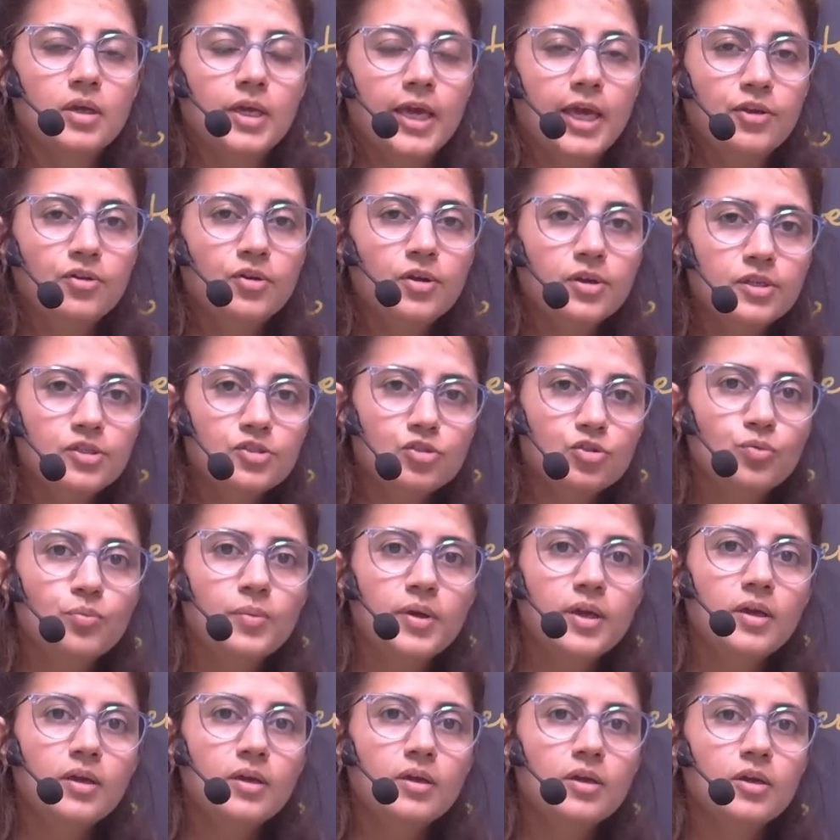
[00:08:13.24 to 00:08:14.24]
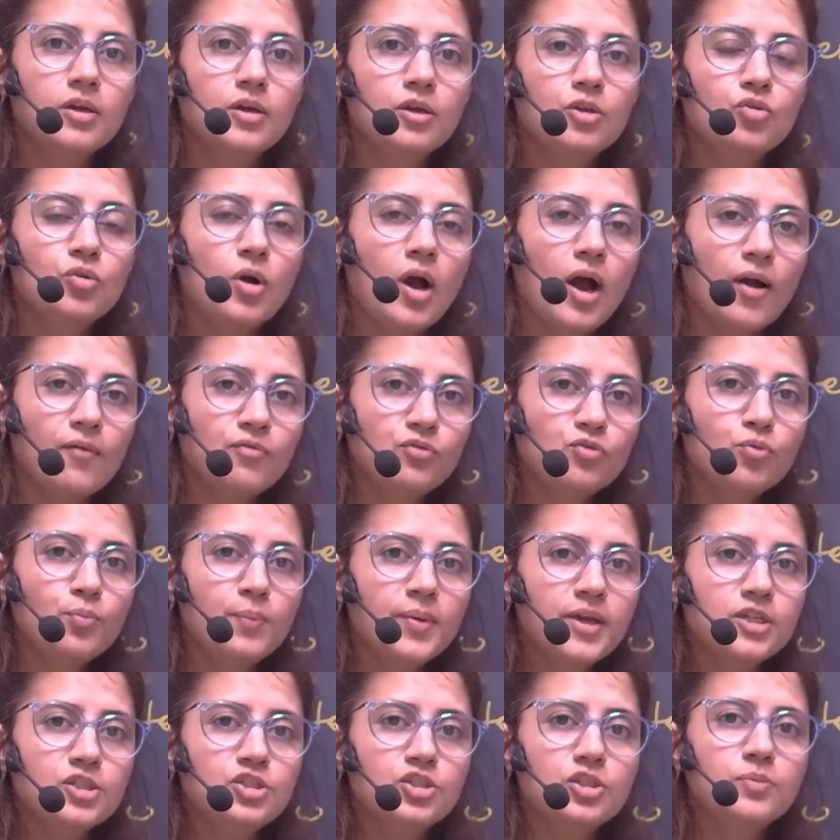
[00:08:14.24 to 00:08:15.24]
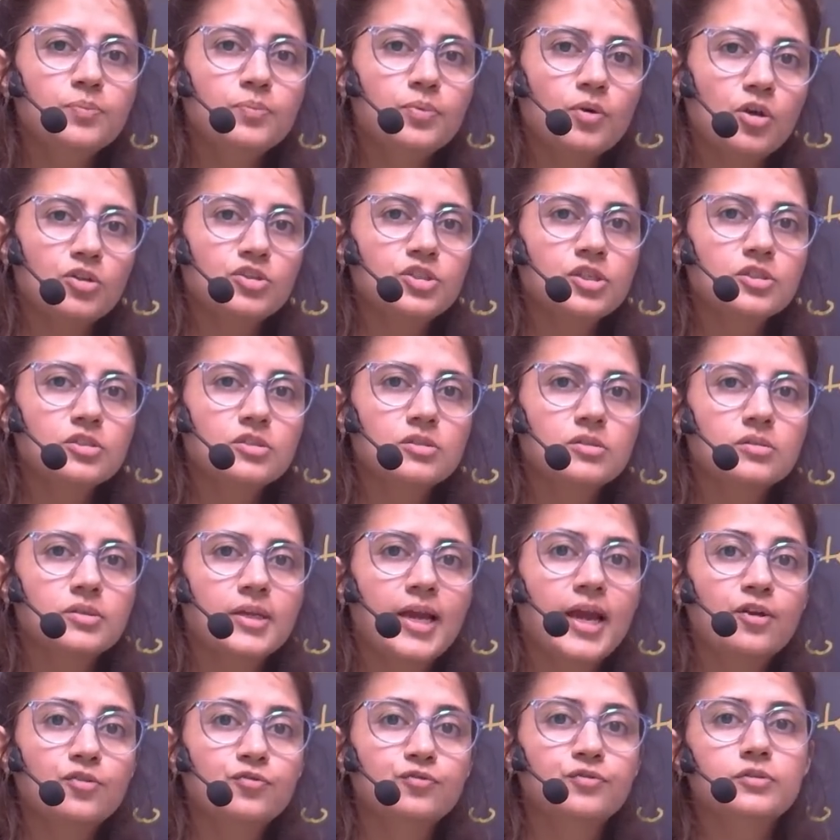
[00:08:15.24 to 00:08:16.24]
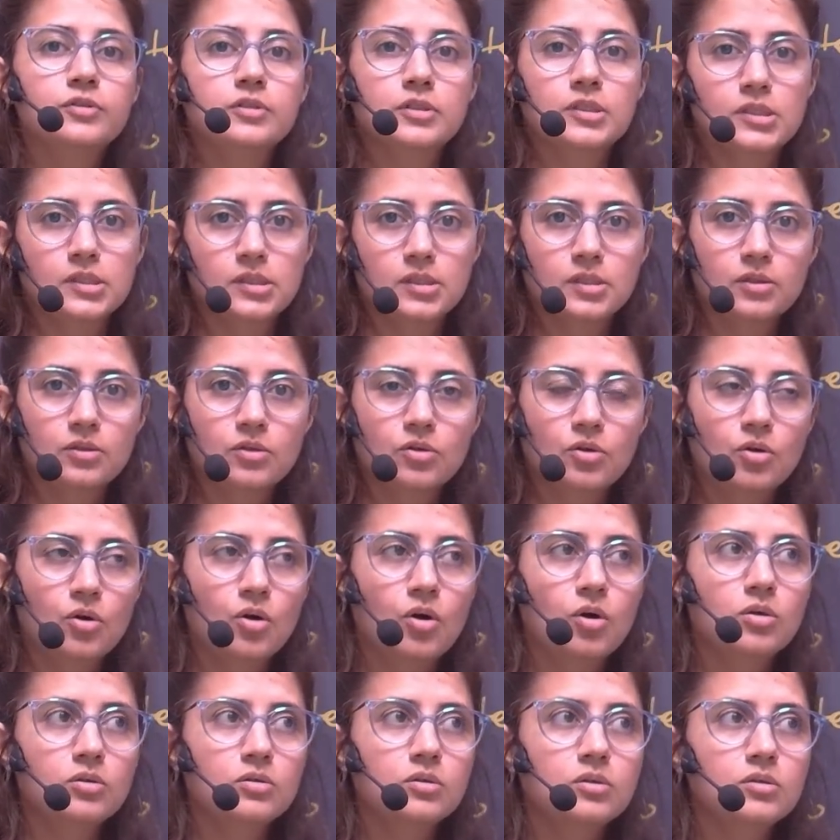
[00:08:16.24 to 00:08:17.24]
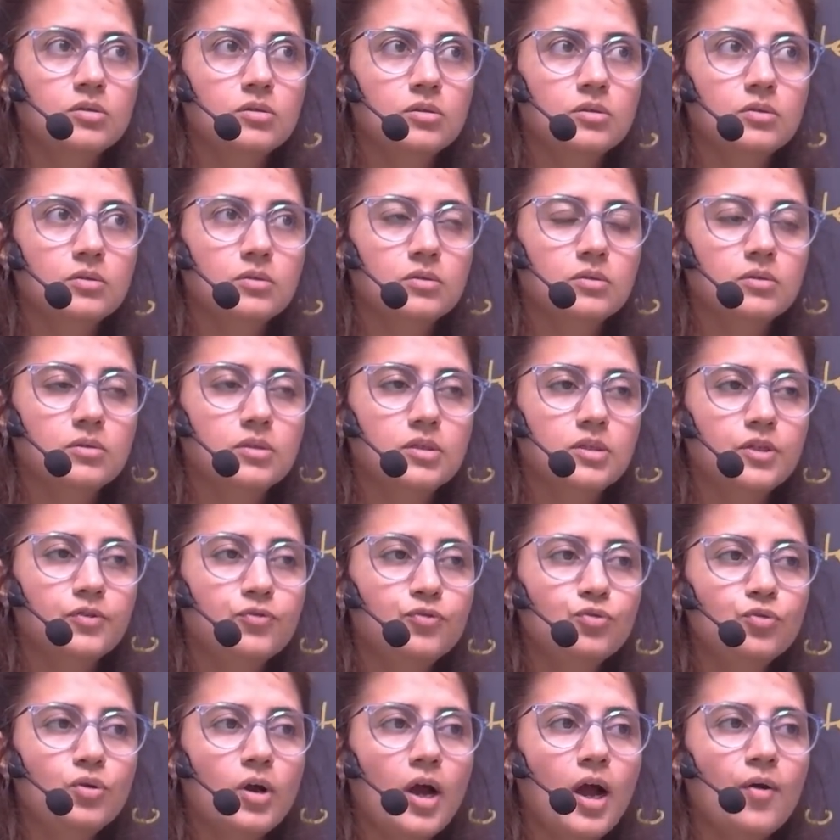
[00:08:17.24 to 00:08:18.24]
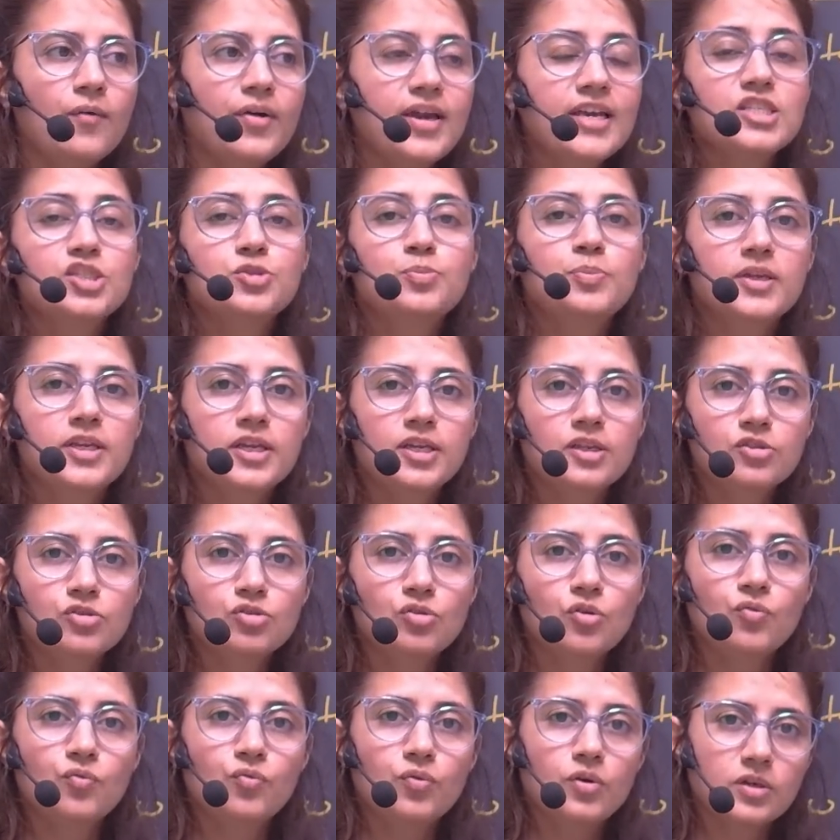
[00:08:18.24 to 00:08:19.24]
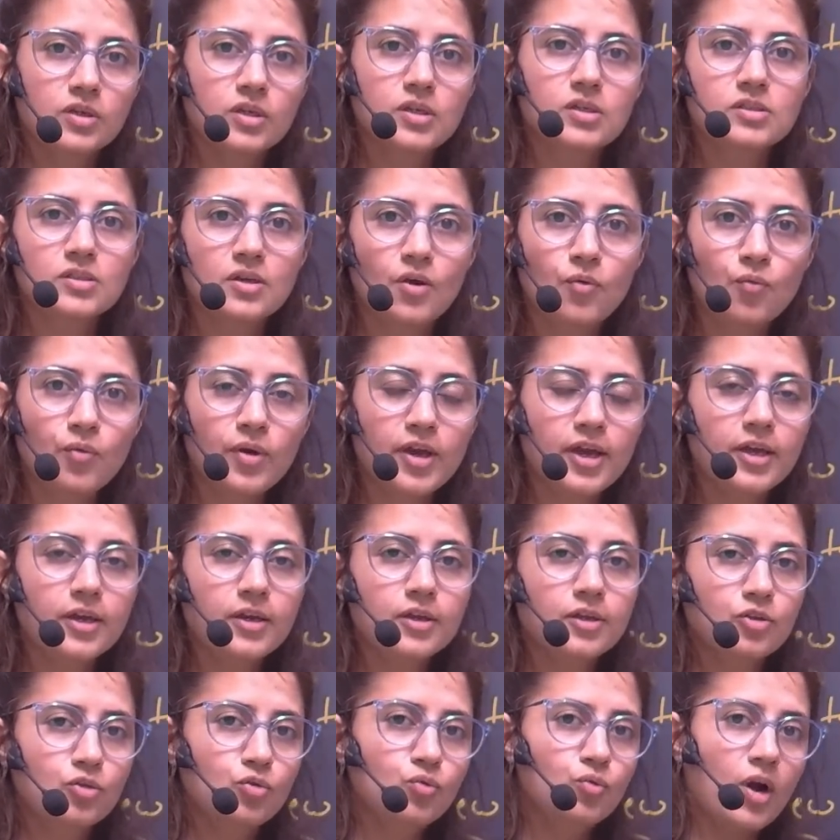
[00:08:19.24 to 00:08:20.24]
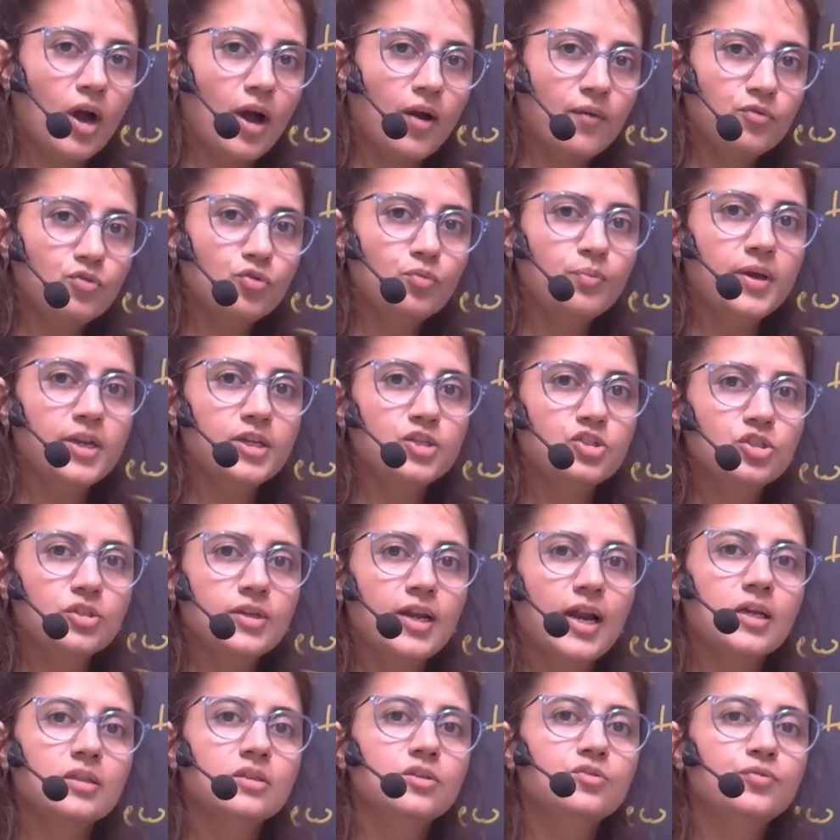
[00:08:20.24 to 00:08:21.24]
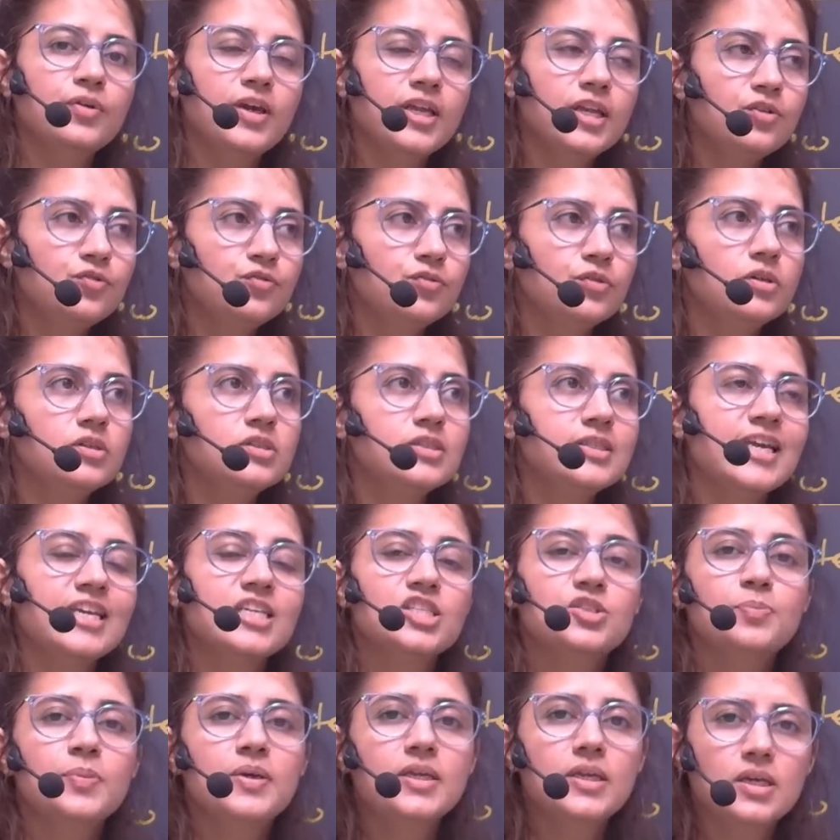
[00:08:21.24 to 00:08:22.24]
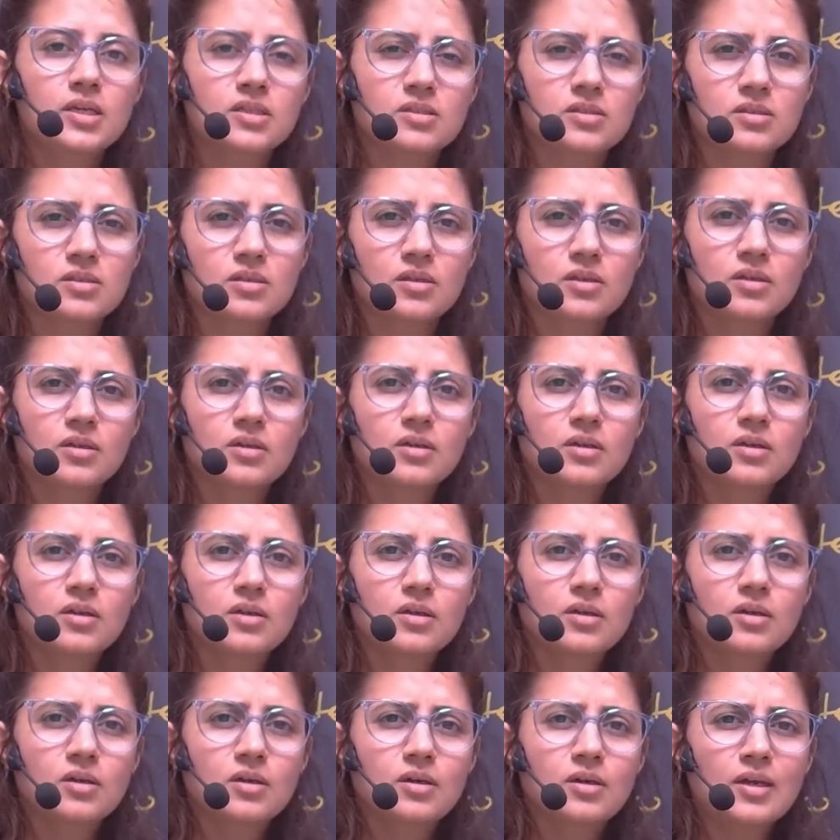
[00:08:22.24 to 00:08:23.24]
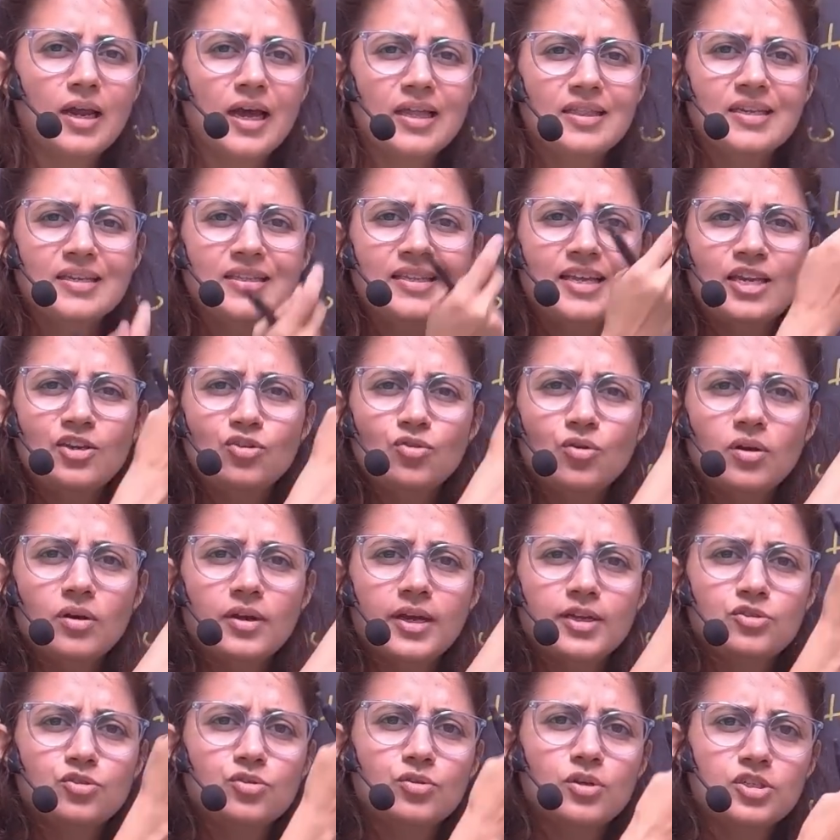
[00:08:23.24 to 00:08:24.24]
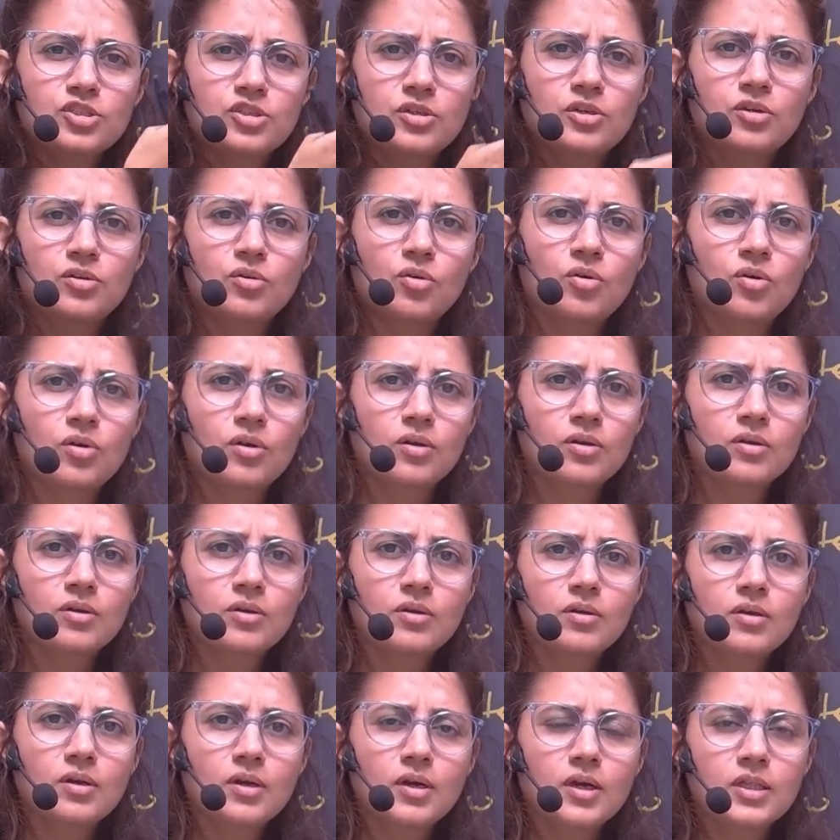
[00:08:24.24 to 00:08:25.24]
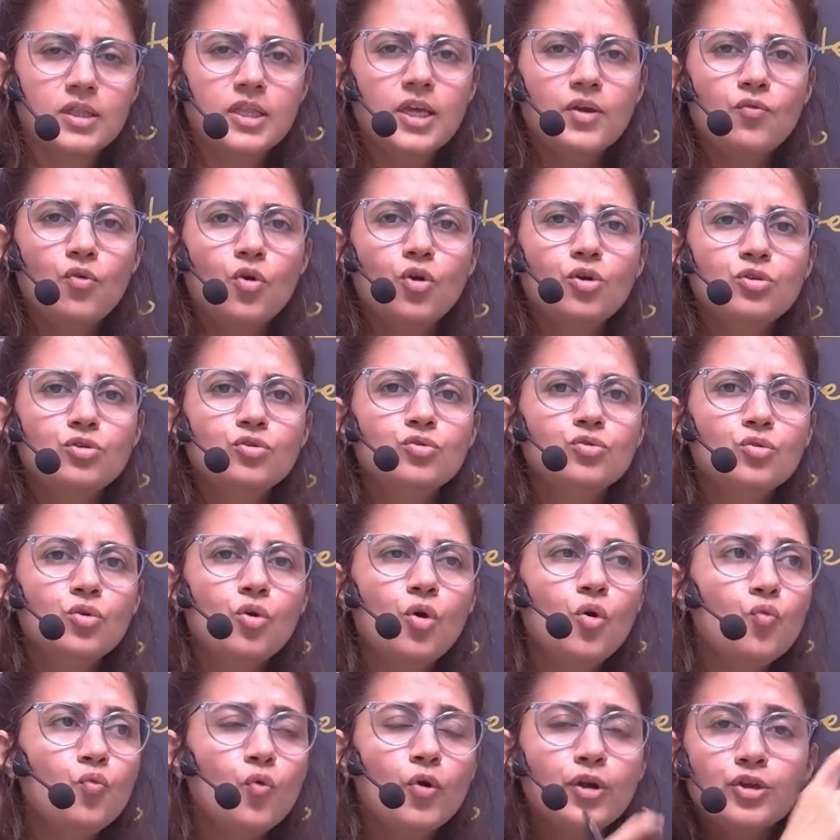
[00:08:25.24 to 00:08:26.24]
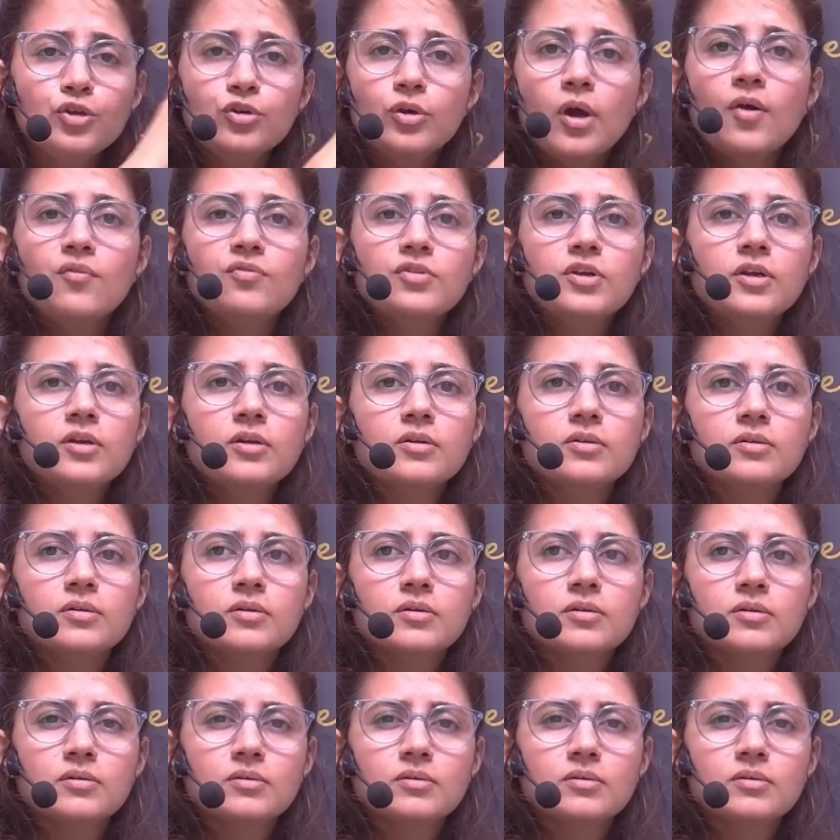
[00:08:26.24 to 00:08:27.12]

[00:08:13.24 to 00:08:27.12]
in your resume, you have to mention projects at first. Or the if you have experience of working somewhere, you have to mention at the very first experience rather than your education and all. They want to know what you have done,